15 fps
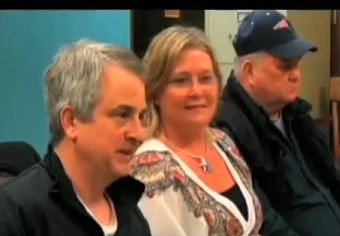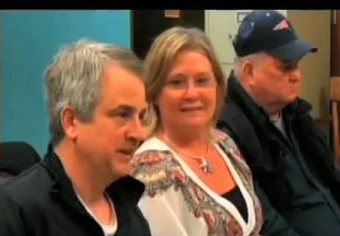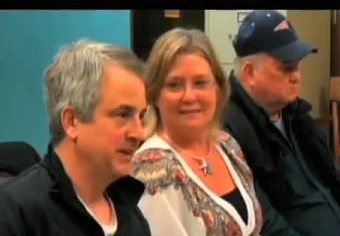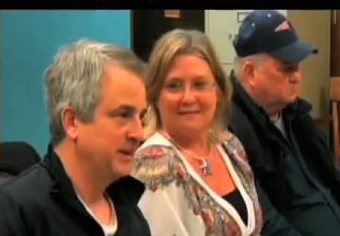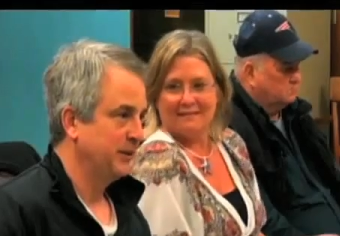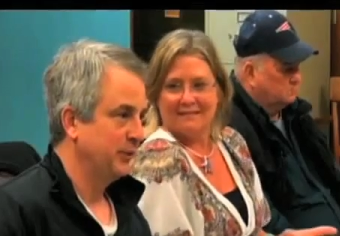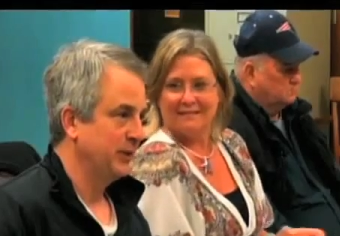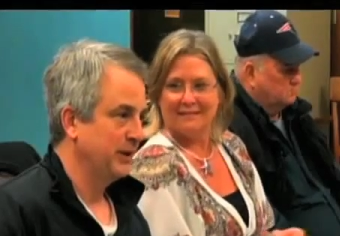Speaker 1: That's you
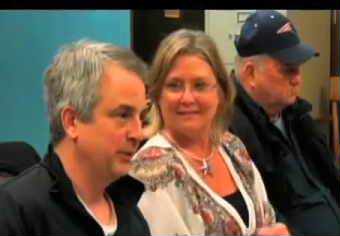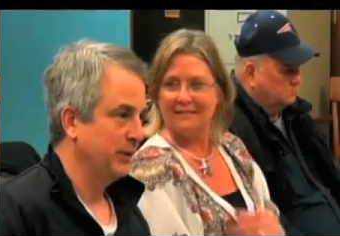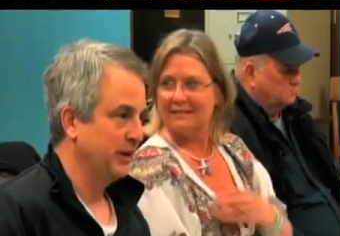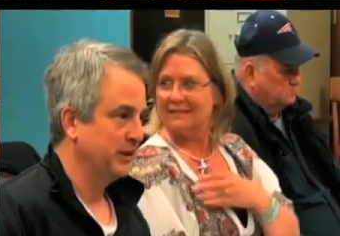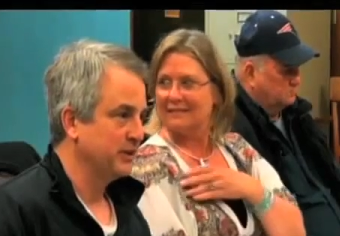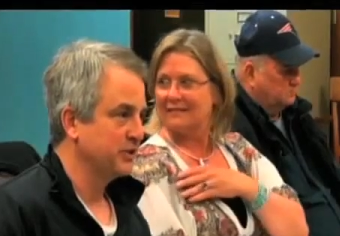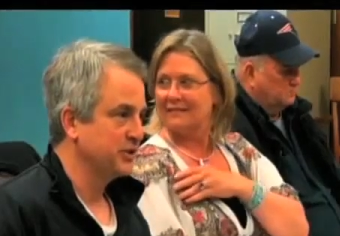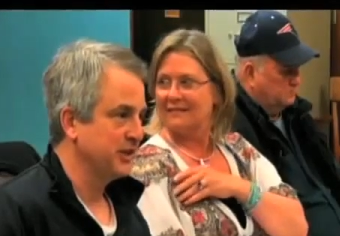know, We, we
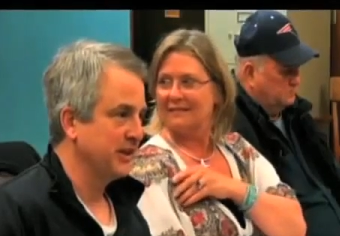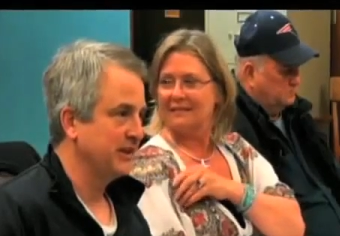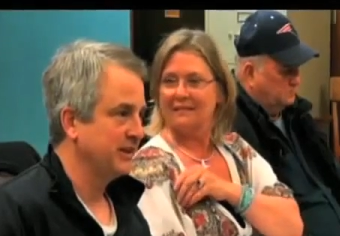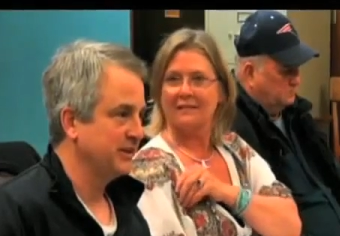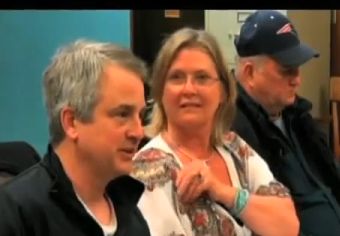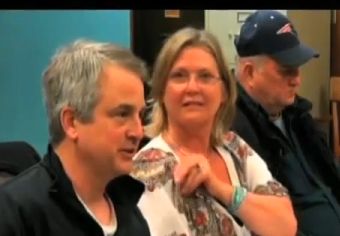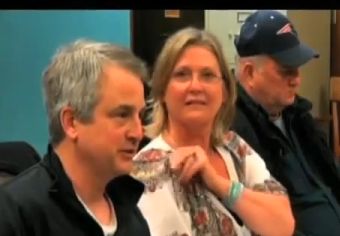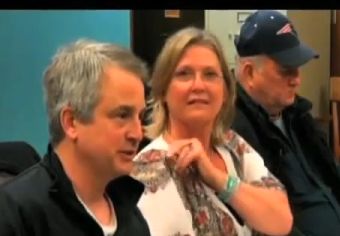understand that
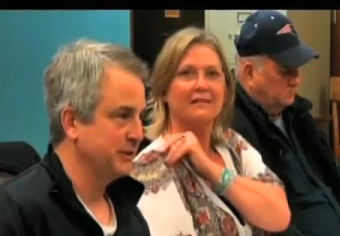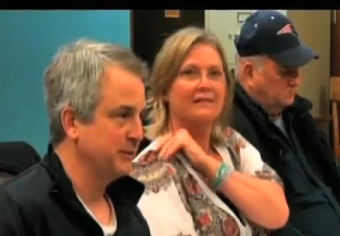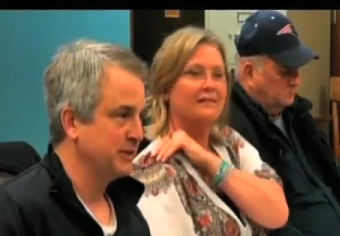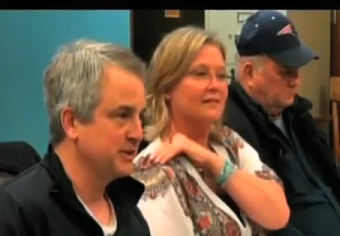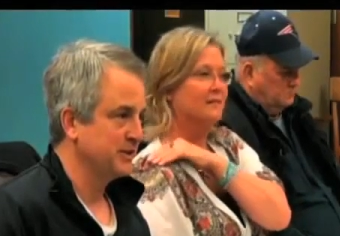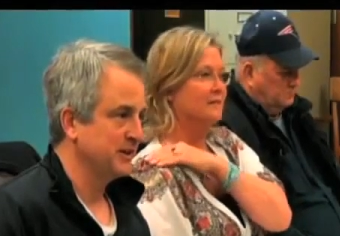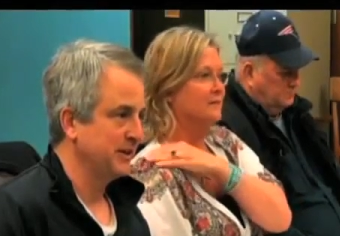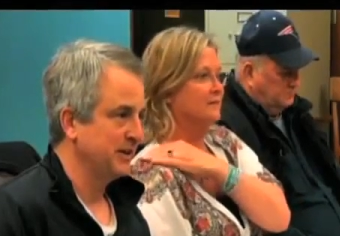there's
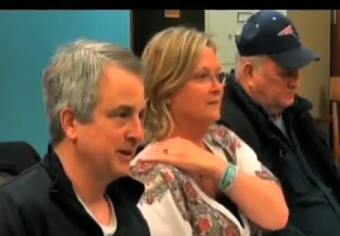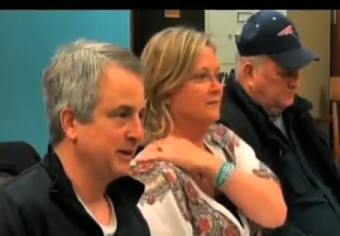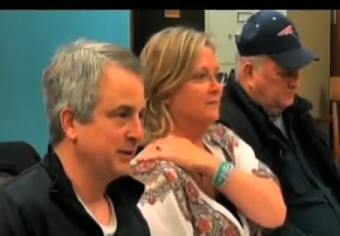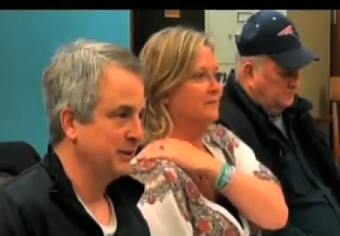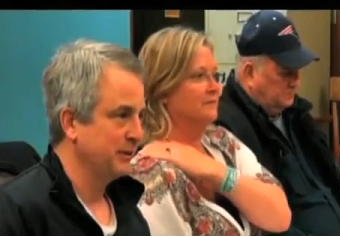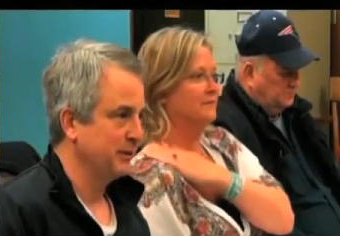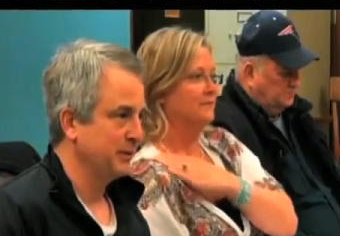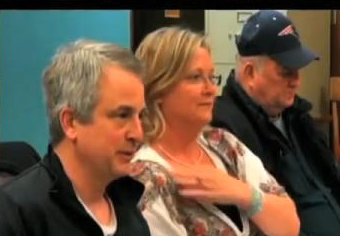limits on, on
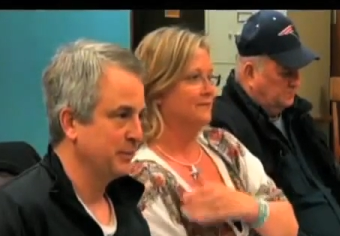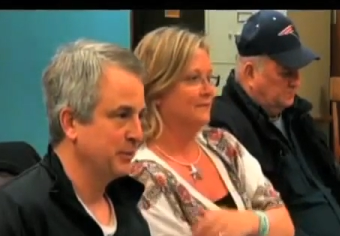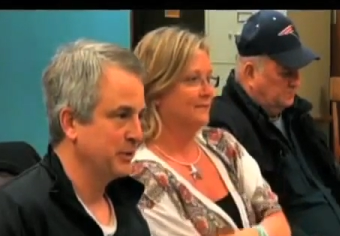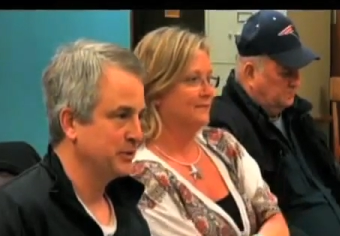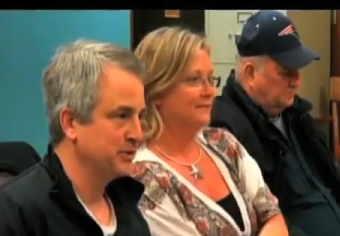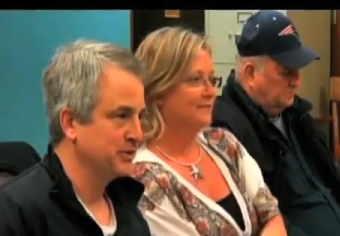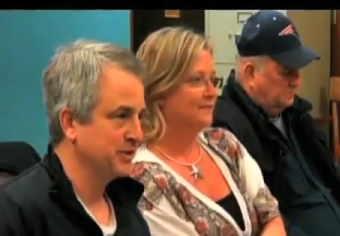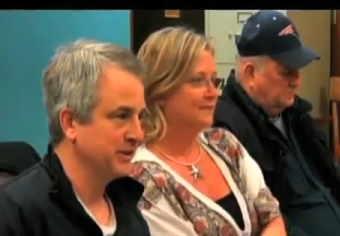unload
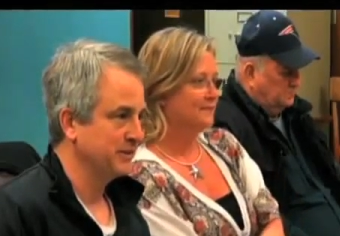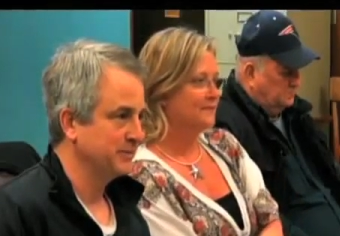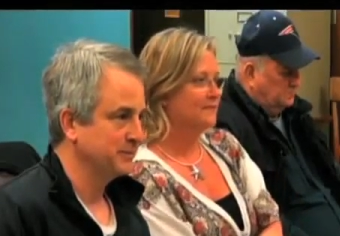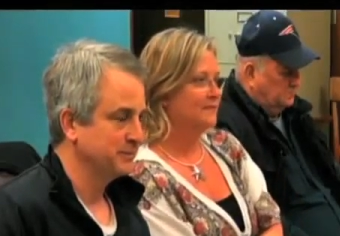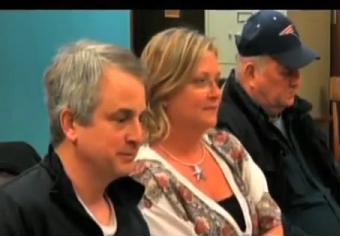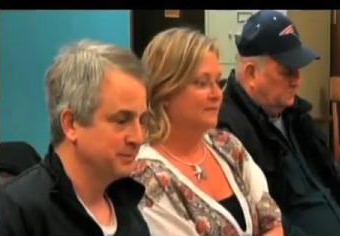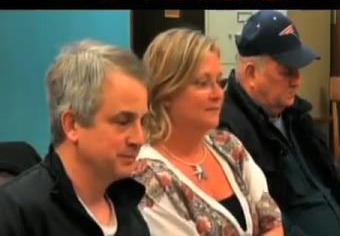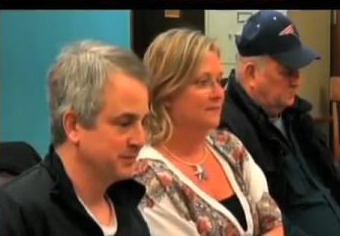purchasing.
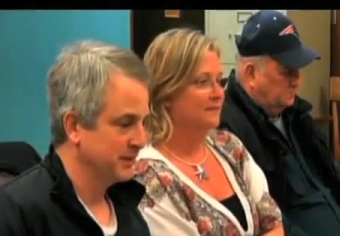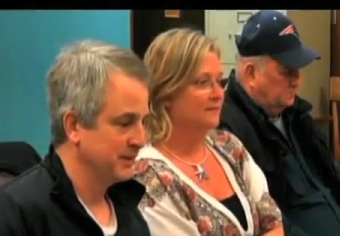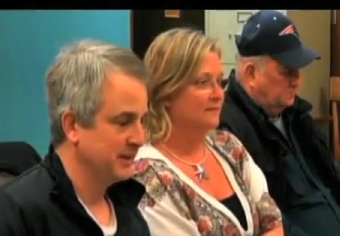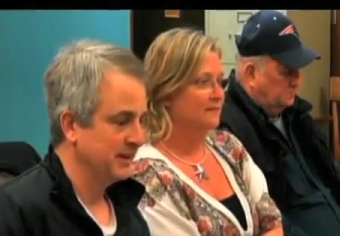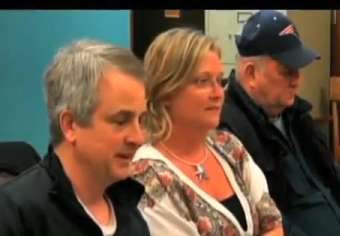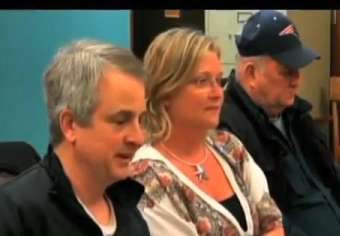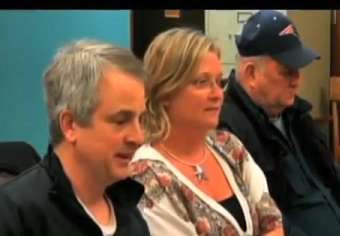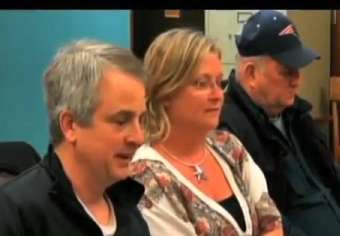
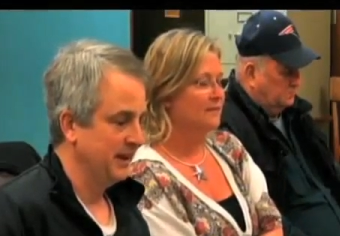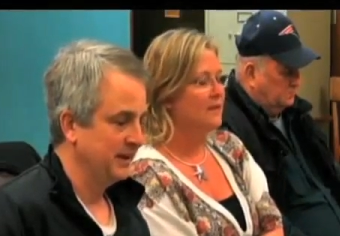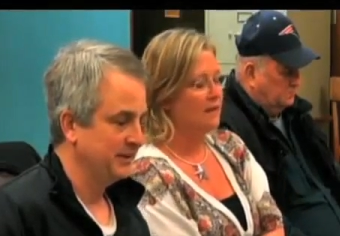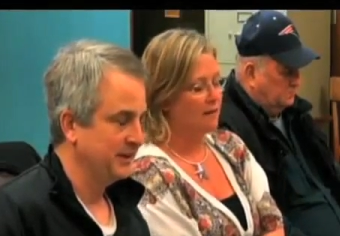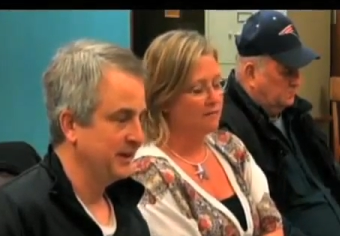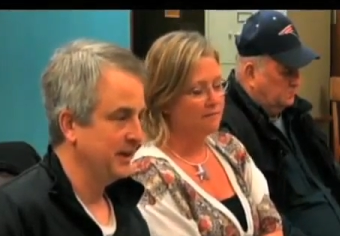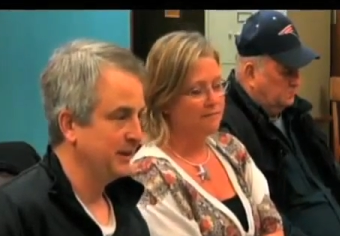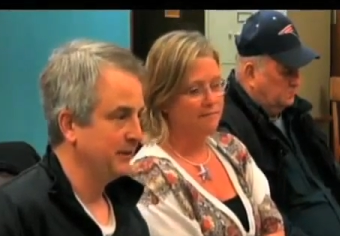uh, Yeah.
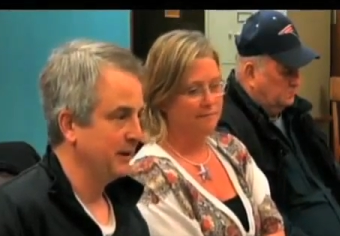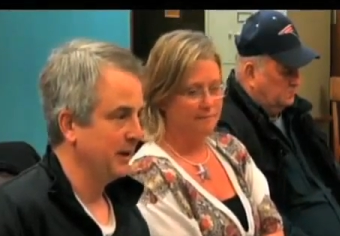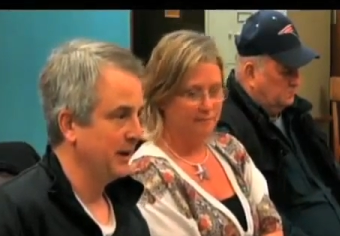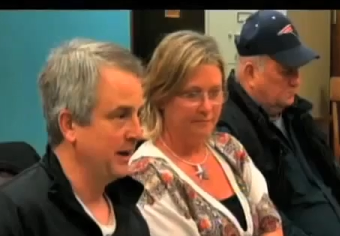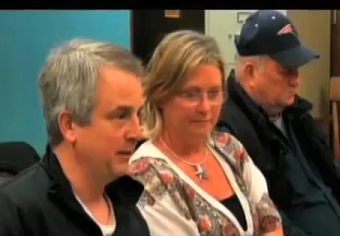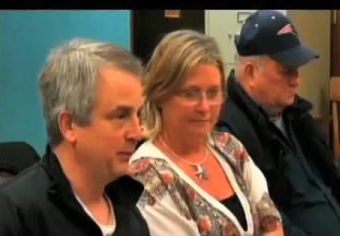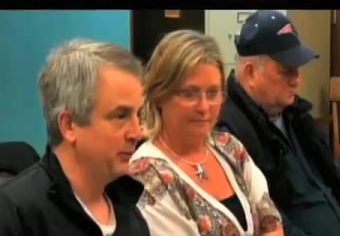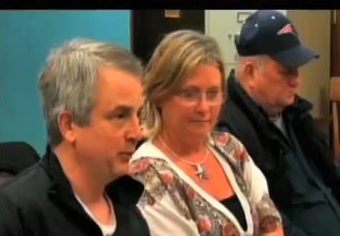And
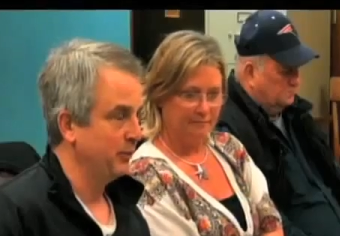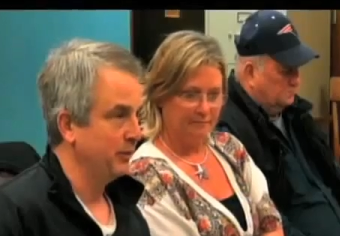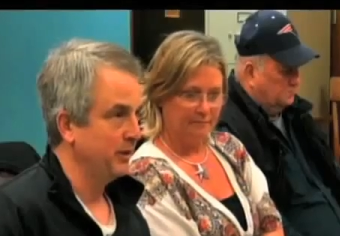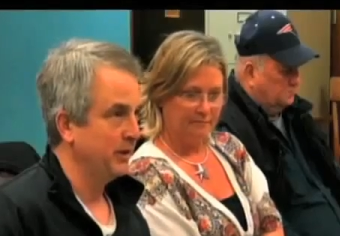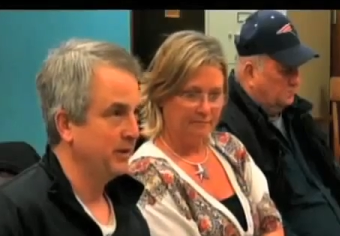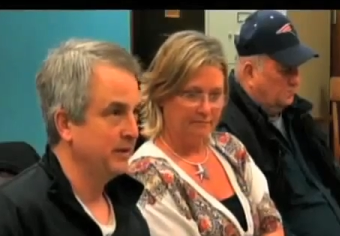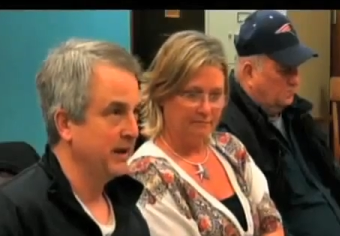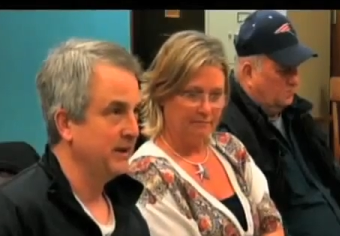and
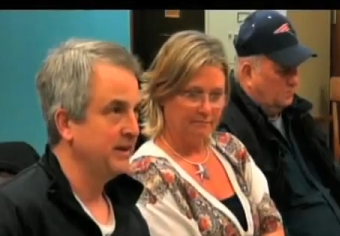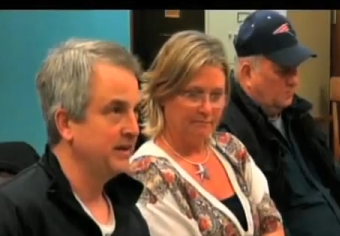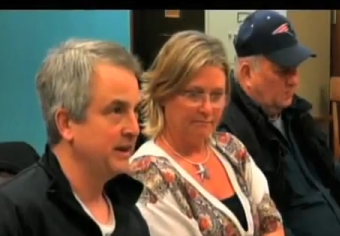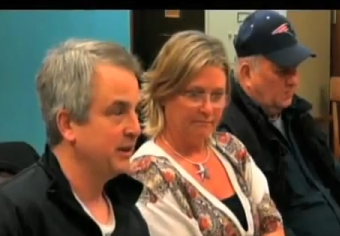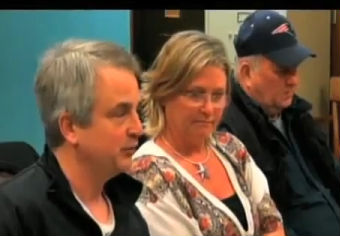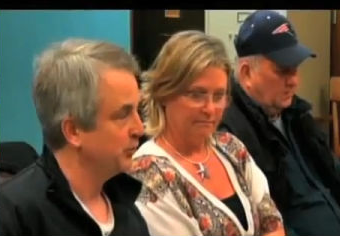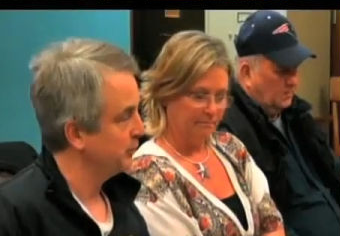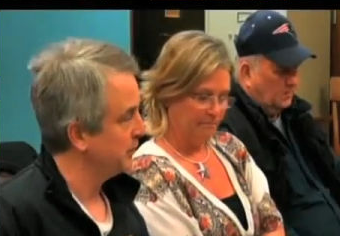ninety
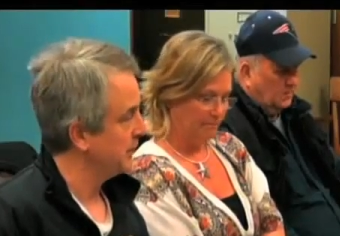days would